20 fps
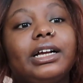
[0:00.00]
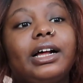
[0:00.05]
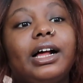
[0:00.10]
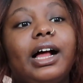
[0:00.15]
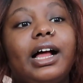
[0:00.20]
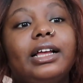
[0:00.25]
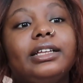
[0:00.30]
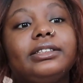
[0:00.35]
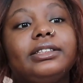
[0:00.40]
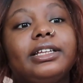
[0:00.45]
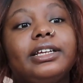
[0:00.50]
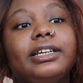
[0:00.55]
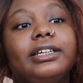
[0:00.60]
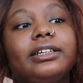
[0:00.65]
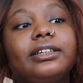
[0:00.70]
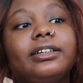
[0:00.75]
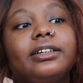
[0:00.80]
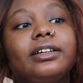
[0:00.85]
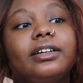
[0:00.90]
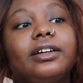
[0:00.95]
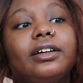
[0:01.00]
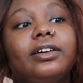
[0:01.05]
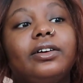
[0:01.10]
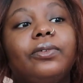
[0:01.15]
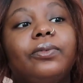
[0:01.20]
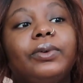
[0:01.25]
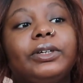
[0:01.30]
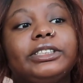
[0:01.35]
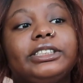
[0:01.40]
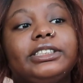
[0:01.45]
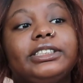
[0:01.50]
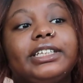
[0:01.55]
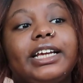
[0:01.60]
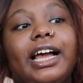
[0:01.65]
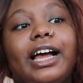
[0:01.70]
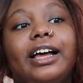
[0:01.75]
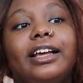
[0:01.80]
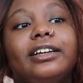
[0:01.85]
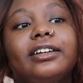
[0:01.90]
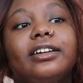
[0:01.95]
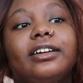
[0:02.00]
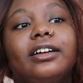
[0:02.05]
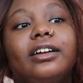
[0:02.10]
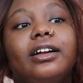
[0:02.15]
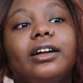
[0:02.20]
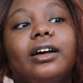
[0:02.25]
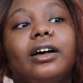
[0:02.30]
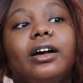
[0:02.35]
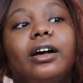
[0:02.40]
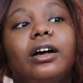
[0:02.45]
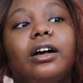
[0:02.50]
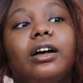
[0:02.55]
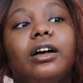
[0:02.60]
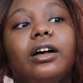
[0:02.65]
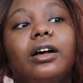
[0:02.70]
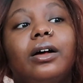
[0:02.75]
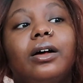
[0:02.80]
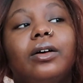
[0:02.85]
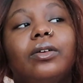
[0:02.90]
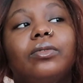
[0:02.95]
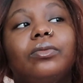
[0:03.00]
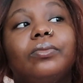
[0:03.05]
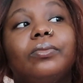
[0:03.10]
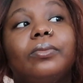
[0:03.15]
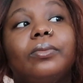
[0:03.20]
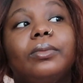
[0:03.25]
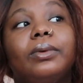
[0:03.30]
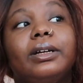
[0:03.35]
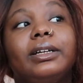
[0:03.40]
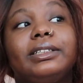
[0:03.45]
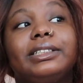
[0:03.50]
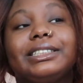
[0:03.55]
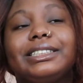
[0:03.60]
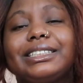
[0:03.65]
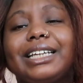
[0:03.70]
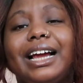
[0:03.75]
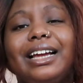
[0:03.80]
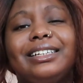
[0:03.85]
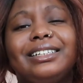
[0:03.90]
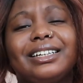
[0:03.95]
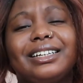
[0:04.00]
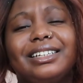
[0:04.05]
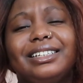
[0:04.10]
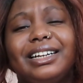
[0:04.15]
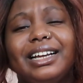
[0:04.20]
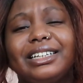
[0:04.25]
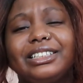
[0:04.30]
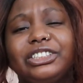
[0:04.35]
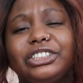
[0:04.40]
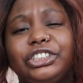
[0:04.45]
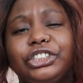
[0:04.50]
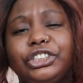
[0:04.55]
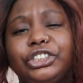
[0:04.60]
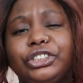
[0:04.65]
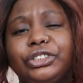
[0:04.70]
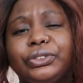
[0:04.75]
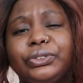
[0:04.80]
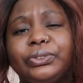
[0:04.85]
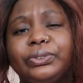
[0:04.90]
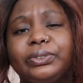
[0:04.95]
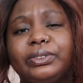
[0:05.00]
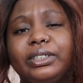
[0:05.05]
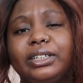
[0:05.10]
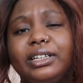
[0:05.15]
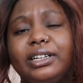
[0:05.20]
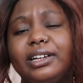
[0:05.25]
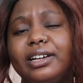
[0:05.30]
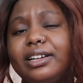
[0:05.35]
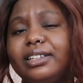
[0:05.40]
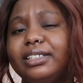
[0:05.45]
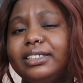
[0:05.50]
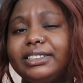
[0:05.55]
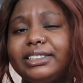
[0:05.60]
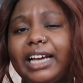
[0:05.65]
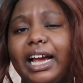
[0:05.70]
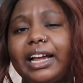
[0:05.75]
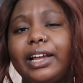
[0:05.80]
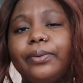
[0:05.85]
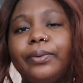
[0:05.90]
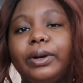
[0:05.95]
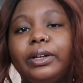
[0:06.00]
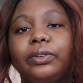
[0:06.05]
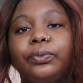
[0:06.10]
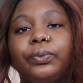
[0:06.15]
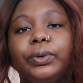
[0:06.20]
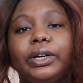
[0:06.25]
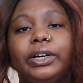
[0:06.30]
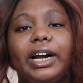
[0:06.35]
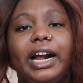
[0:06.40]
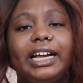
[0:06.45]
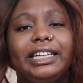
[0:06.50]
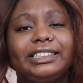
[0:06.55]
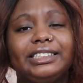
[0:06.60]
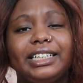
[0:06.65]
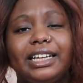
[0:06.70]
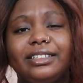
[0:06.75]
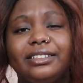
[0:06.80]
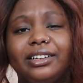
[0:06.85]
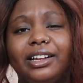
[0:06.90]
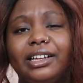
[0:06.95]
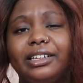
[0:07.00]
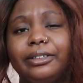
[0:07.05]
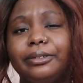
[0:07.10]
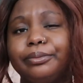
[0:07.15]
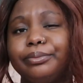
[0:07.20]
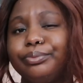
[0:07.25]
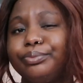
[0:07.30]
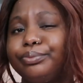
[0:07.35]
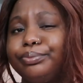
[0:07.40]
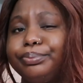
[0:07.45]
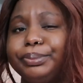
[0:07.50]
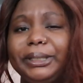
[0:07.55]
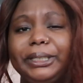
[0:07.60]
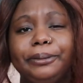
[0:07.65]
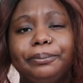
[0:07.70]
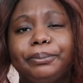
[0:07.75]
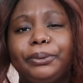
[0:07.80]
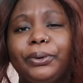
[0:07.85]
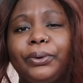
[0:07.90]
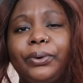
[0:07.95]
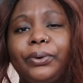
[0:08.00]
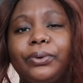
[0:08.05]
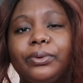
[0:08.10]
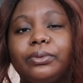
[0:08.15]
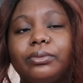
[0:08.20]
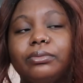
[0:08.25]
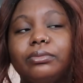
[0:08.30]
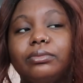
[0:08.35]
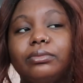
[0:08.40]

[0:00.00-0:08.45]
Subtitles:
I think, once again, this kind of connects to the second one where I said, like, people